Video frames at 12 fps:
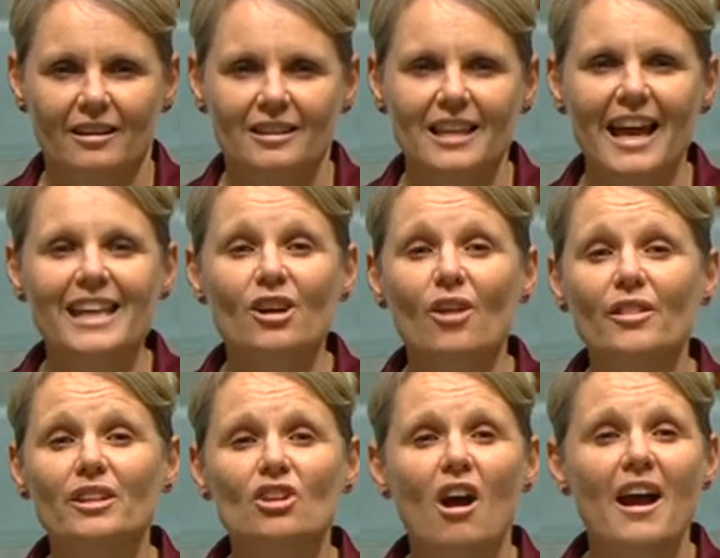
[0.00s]
take on the
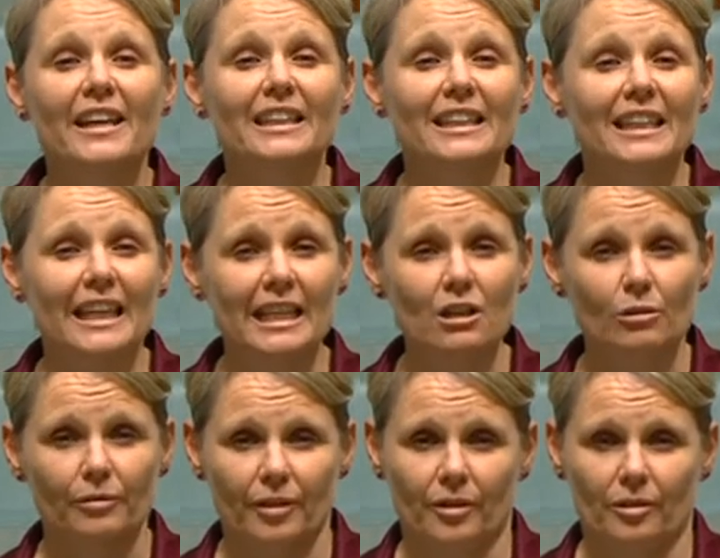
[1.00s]
giant legal
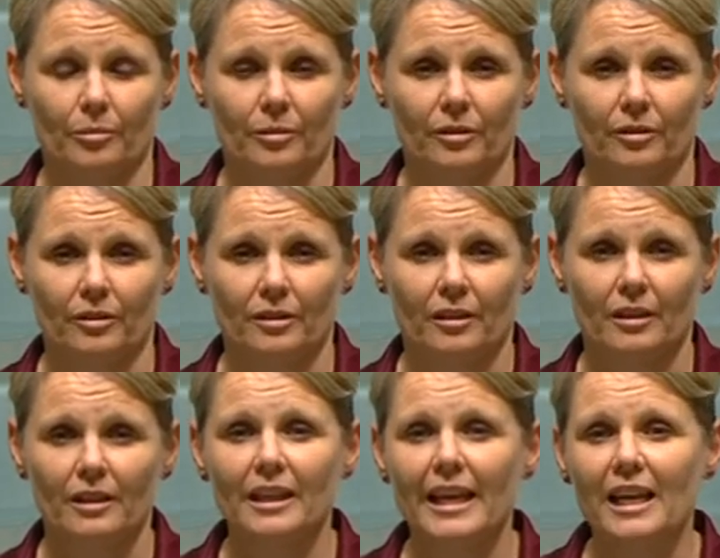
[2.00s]
firms,
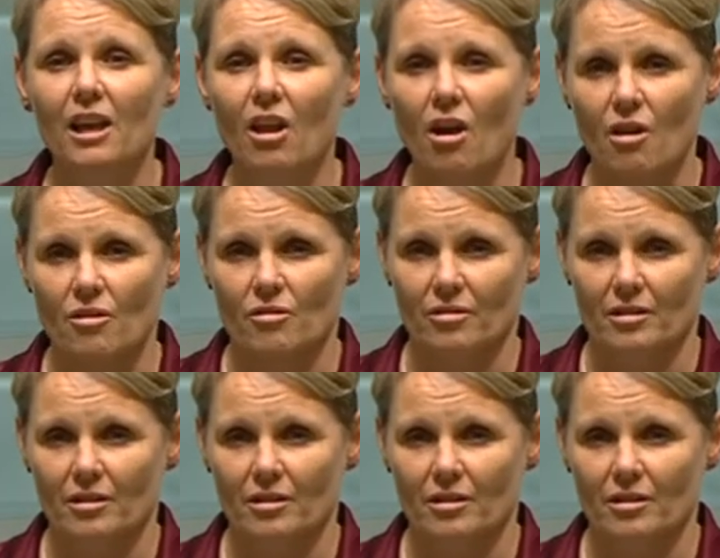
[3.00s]
let alone